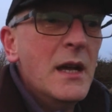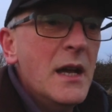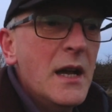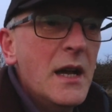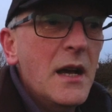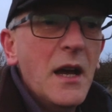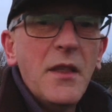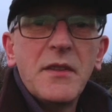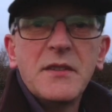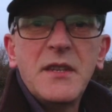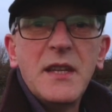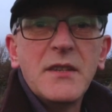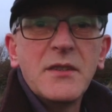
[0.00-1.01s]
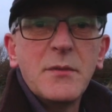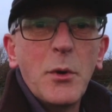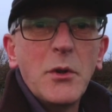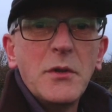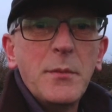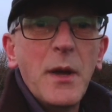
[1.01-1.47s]
other seeds
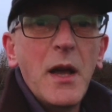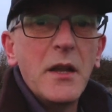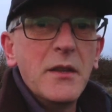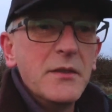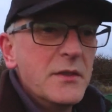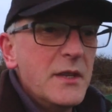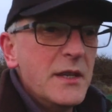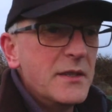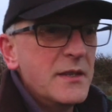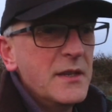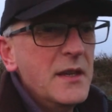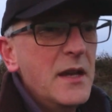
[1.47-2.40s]
tomorrow, some onion seeds.